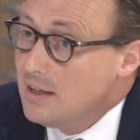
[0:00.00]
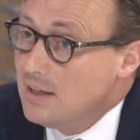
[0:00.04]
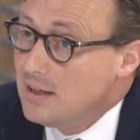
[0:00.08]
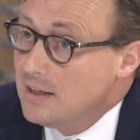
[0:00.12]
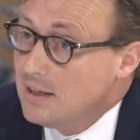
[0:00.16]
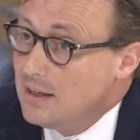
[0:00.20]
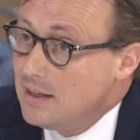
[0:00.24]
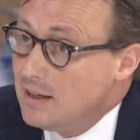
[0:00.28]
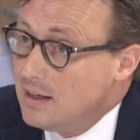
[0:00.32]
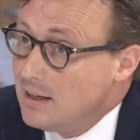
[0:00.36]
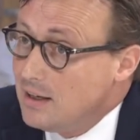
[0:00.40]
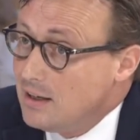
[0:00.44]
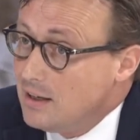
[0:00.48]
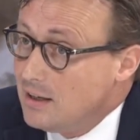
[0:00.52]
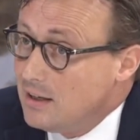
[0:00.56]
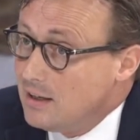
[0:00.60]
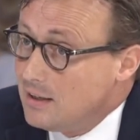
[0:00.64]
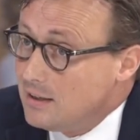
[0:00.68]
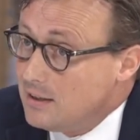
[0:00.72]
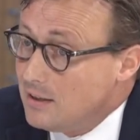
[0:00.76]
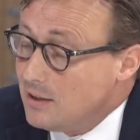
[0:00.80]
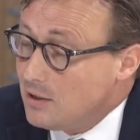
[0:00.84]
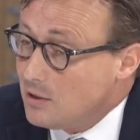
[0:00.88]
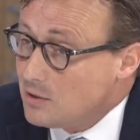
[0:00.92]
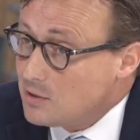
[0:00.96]
Uh,
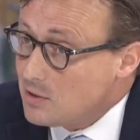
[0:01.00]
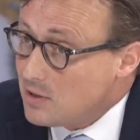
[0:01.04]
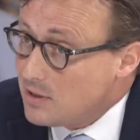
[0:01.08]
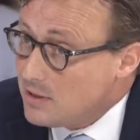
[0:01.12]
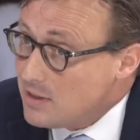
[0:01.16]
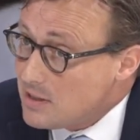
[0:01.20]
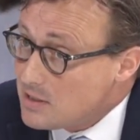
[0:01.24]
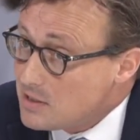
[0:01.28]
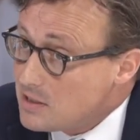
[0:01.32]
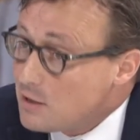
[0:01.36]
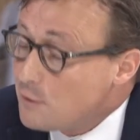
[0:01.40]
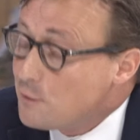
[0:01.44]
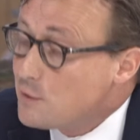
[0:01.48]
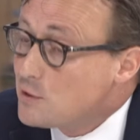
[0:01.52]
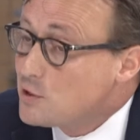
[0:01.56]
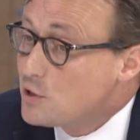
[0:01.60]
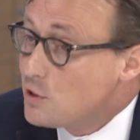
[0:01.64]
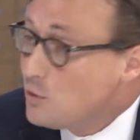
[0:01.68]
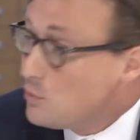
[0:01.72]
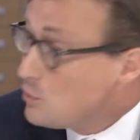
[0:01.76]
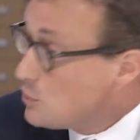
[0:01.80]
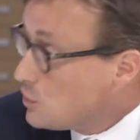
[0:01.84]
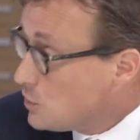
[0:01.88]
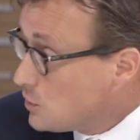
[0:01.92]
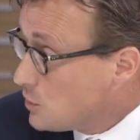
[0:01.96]
you know, so there's different
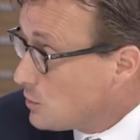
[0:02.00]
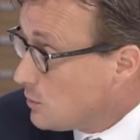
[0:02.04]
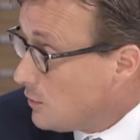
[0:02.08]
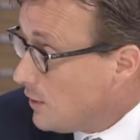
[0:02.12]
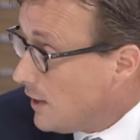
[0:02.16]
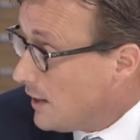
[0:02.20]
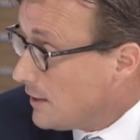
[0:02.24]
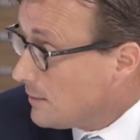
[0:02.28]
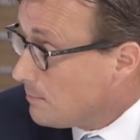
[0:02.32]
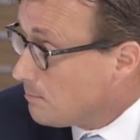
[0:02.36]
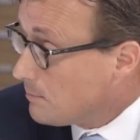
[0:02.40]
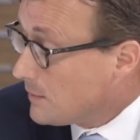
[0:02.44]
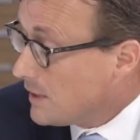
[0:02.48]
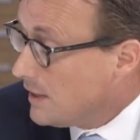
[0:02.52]
solutions to that.